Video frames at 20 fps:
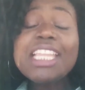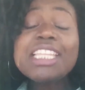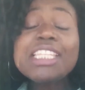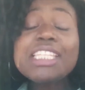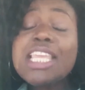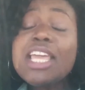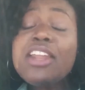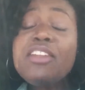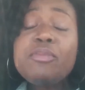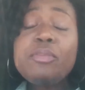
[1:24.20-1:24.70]

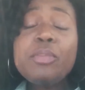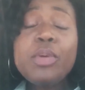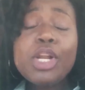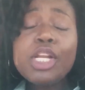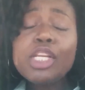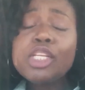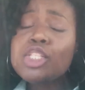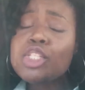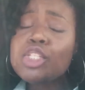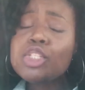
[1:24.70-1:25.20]
Instead of
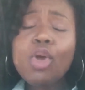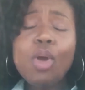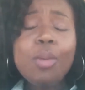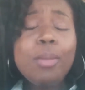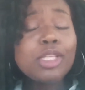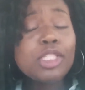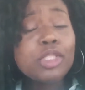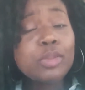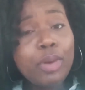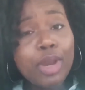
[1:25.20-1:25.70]
putting so
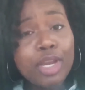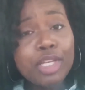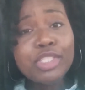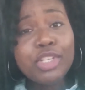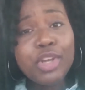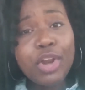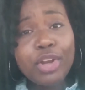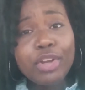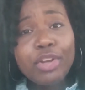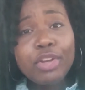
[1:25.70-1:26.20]
much
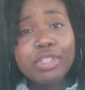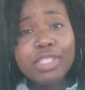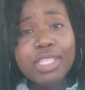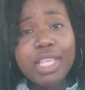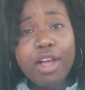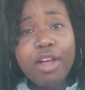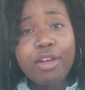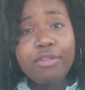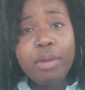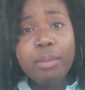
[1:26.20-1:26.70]
pressure on
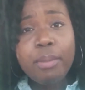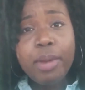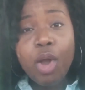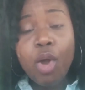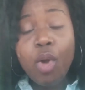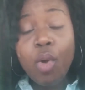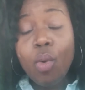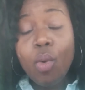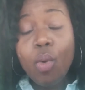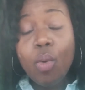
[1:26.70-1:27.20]
yourself
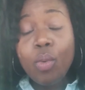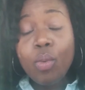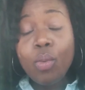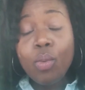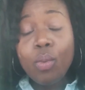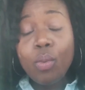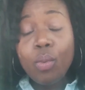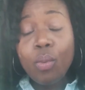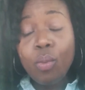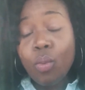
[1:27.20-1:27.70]
about
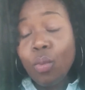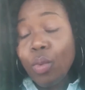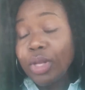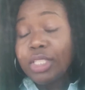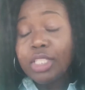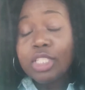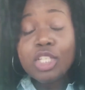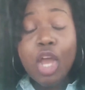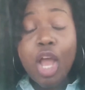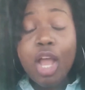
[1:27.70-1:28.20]

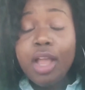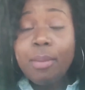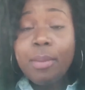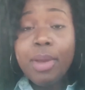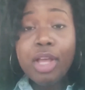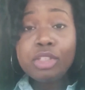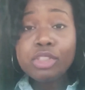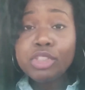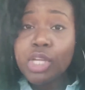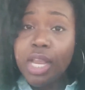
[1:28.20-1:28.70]
what to talk
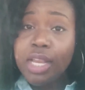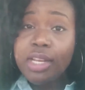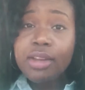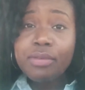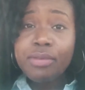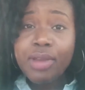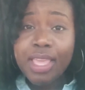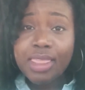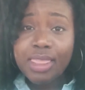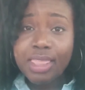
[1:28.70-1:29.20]
about, trying
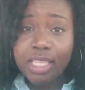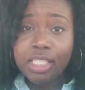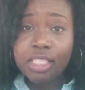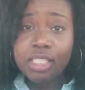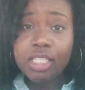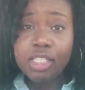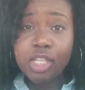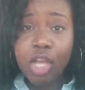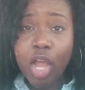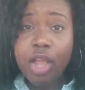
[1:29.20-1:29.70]
to find
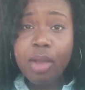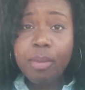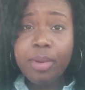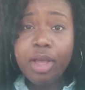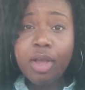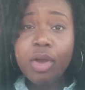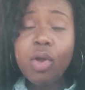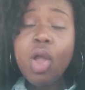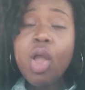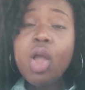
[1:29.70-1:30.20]
things to talk
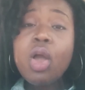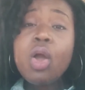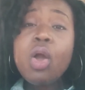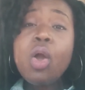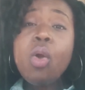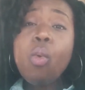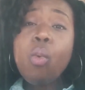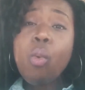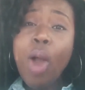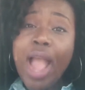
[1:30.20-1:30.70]
about,
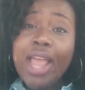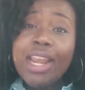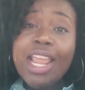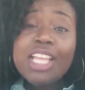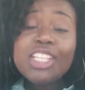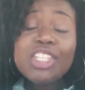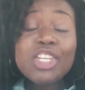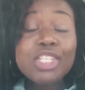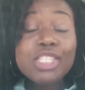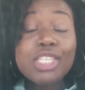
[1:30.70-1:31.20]
why
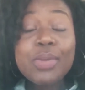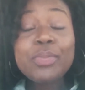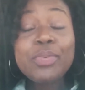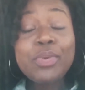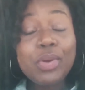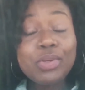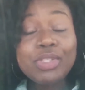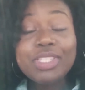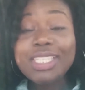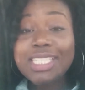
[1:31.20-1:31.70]
not just
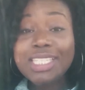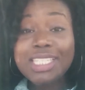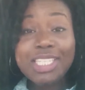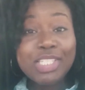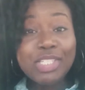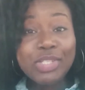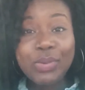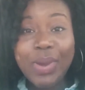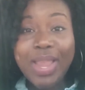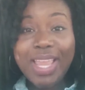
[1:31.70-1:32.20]
approach the
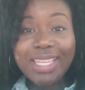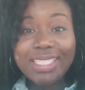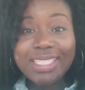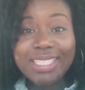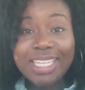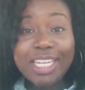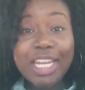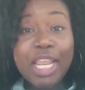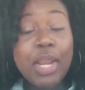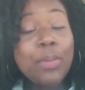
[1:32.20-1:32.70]

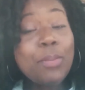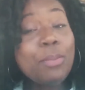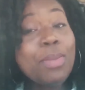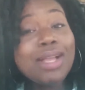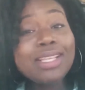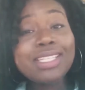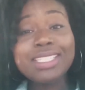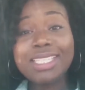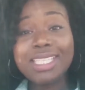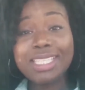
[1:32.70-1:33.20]
situation in
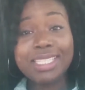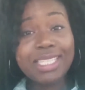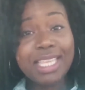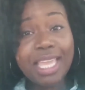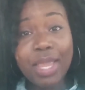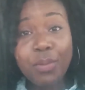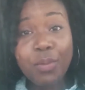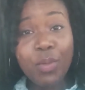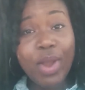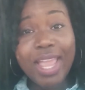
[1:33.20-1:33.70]
much the
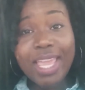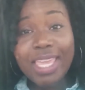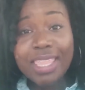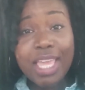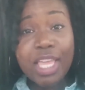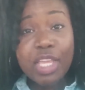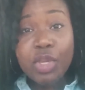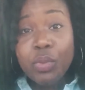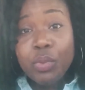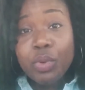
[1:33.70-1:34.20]
same way
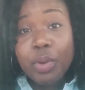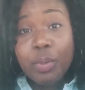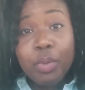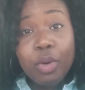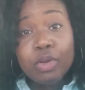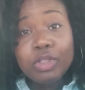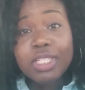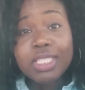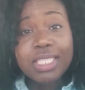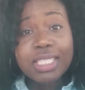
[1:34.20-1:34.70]
that you would
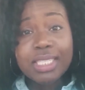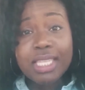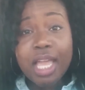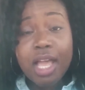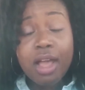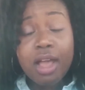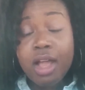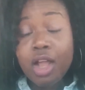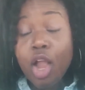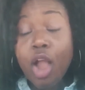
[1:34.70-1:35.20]
approach
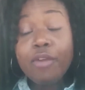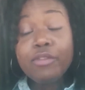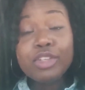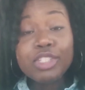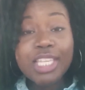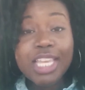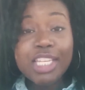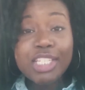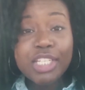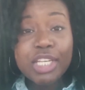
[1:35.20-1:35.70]
a
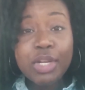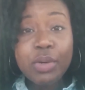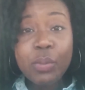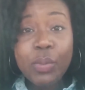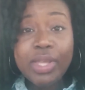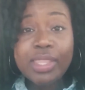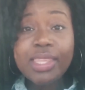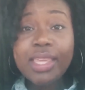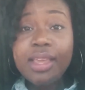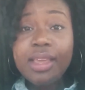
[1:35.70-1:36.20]
conversation
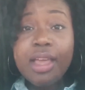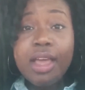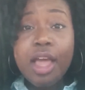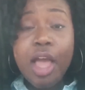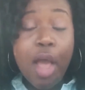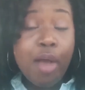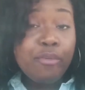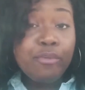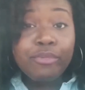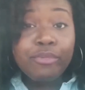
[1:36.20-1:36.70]
with a